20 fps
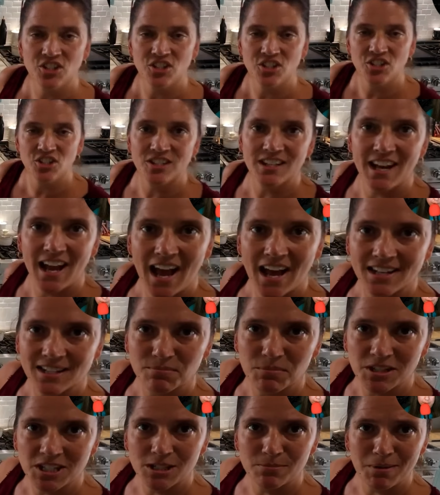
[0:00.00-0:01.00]
they're just gonna add as
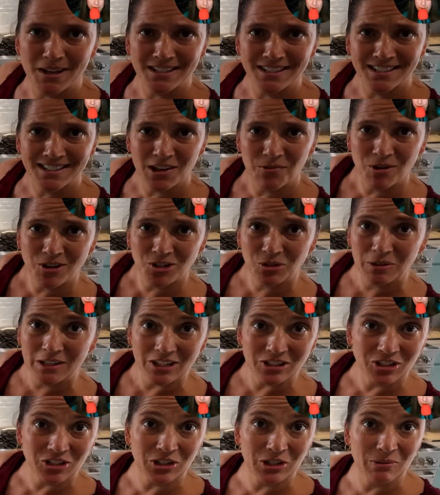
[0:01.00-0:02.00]
much spice as they want to and
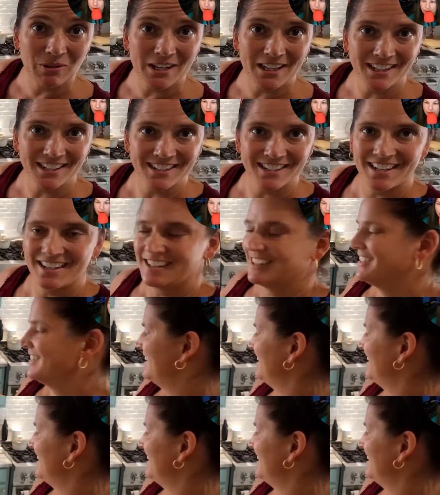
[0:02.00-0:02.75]
I'll show you what it looks like.